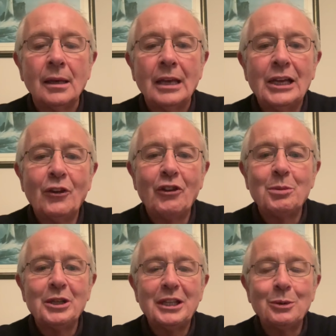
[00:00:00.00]
Hello
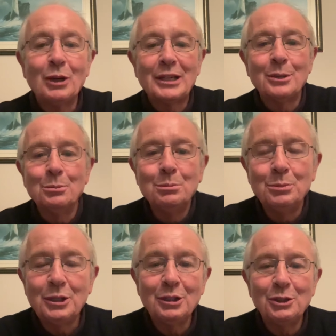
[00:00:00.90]
everybody and welcome
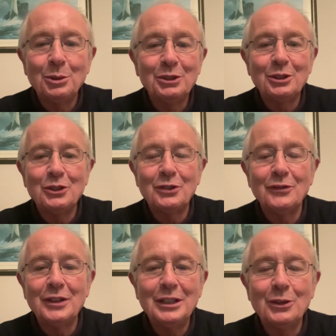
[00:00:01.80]
to this week's edition
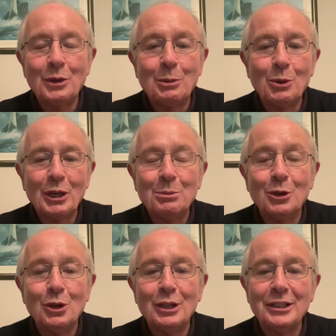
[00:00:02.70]
of the Rebel Wide Ball.